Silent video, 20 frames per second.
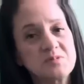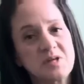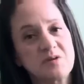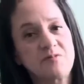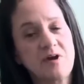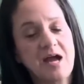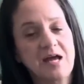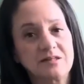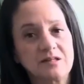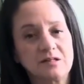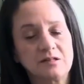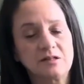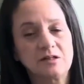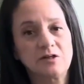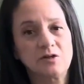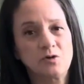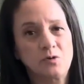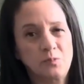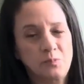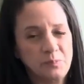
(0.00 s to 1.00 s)
I've had the
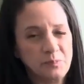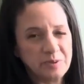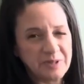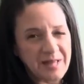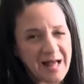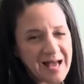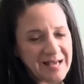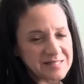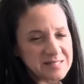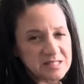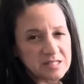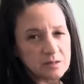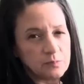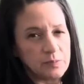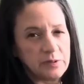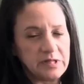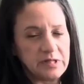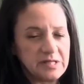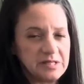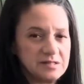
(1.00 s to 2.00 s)
little plastic
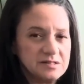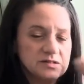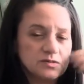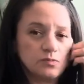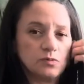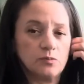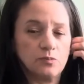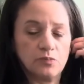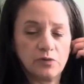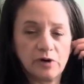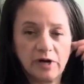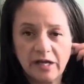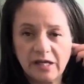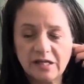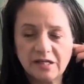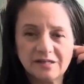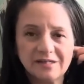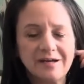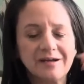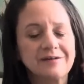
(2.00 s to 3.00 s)
piece will break
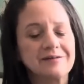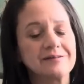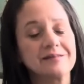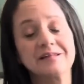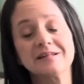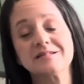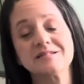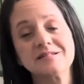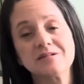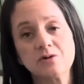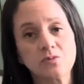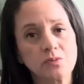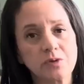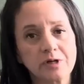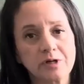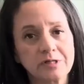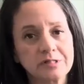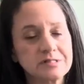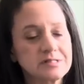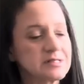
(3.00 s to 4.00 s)
in there. It still
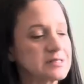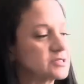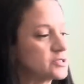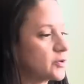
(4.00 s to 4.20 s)
works, it's